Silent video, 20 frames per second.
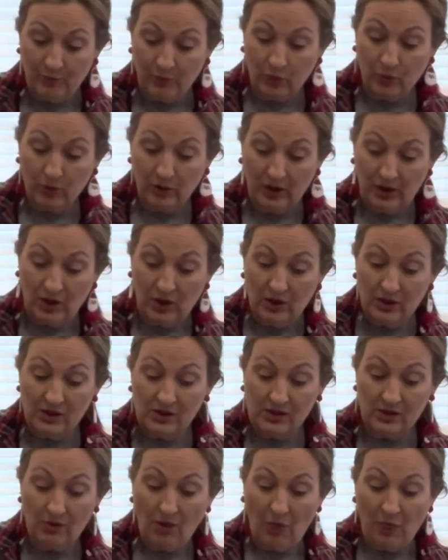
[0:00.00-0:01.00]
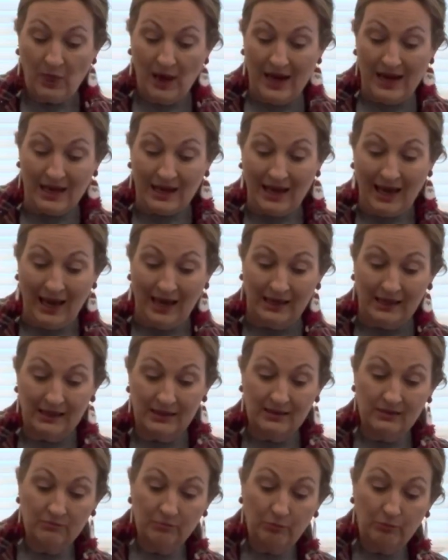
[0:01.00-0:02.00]
really good so that they
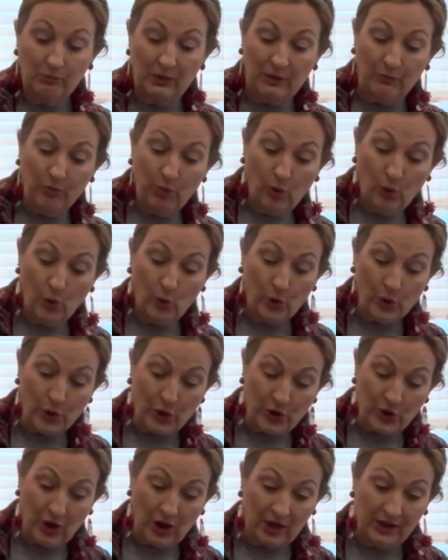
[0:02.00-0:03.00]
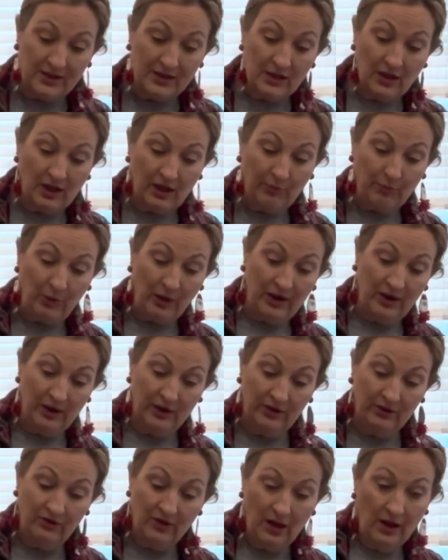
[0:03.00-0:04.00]
can be poured on top
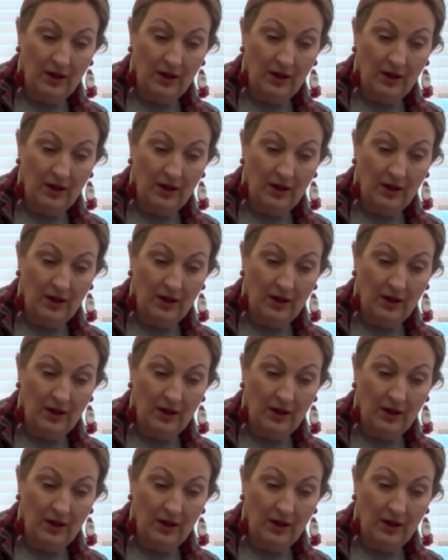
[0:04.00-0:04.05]
of